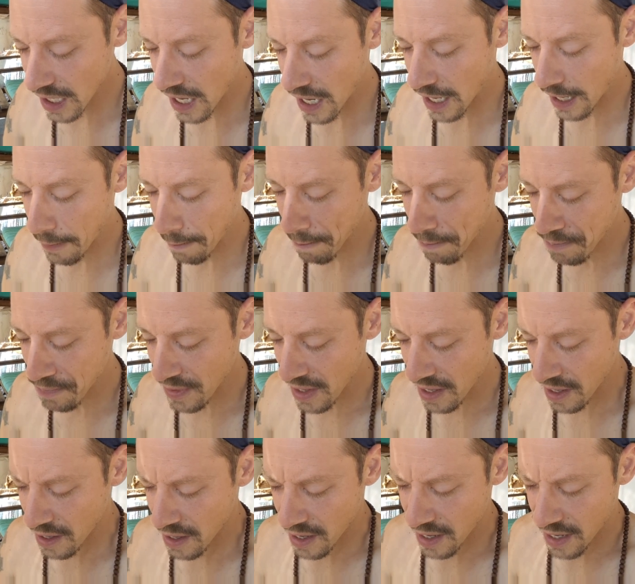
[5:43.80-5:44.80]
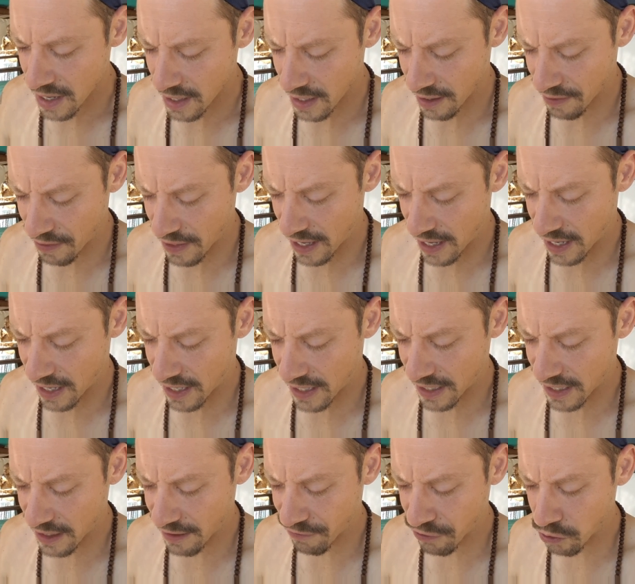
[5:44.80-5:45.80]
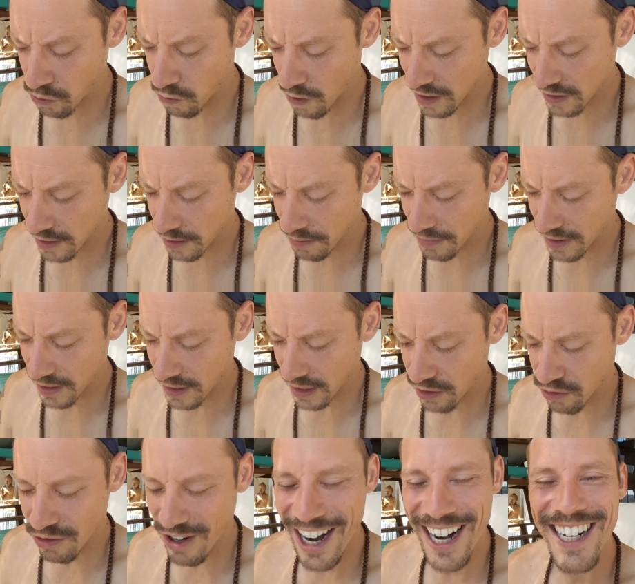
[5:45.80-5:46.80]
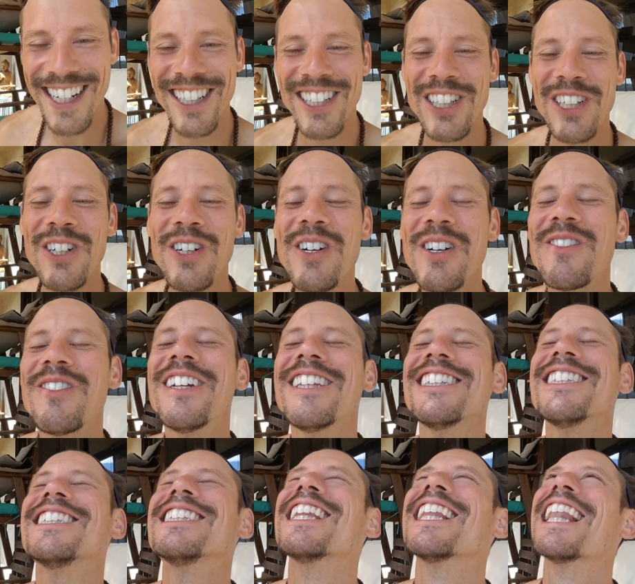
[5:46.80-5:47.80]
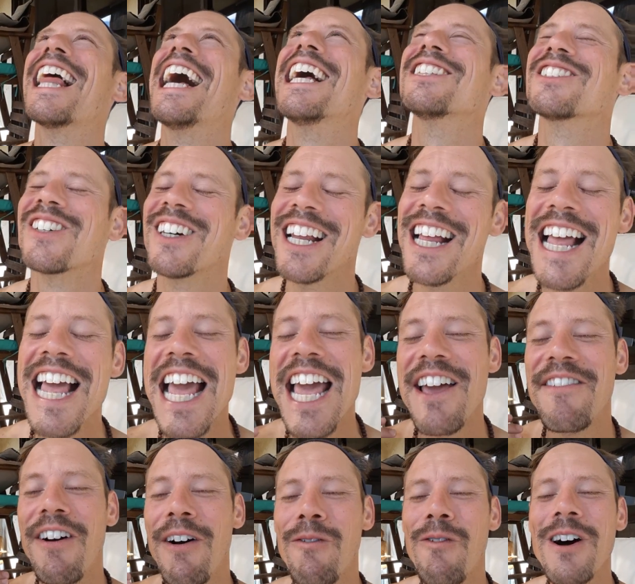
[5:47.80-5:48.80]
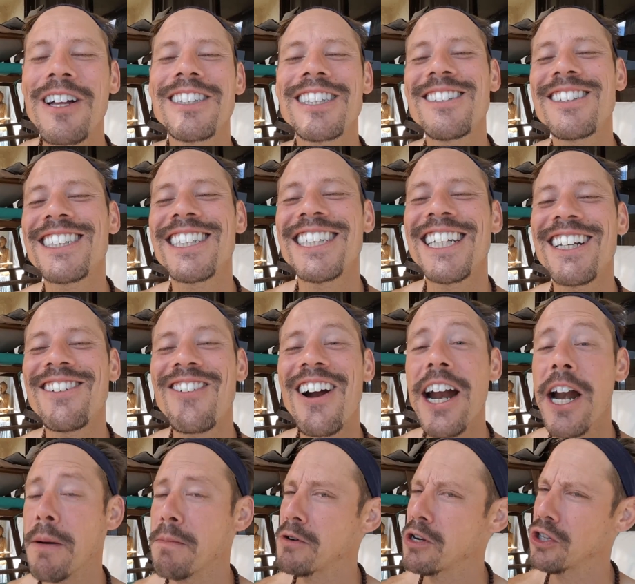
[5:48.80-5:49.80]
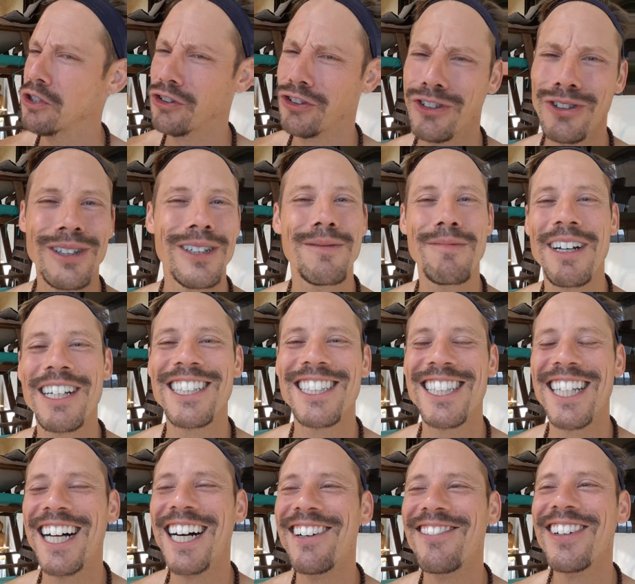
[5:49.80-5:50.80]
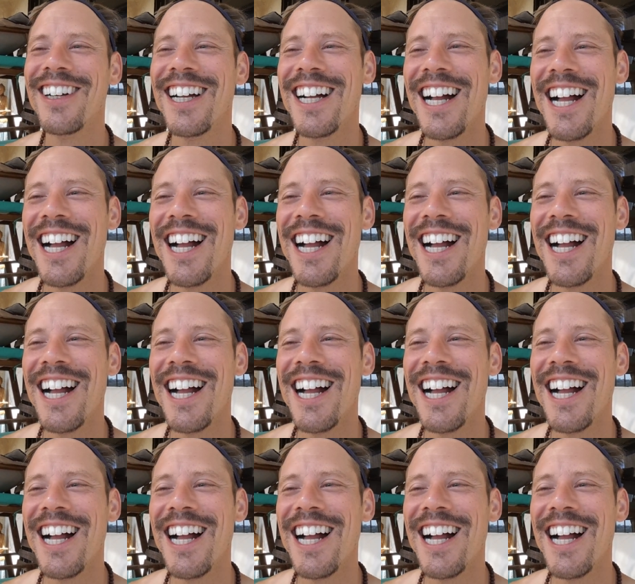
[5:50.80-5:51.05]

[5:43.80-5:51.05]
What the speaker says: And then, if you want something done right, do it. This is the last one. If I want something done right, I'm going to do it myself.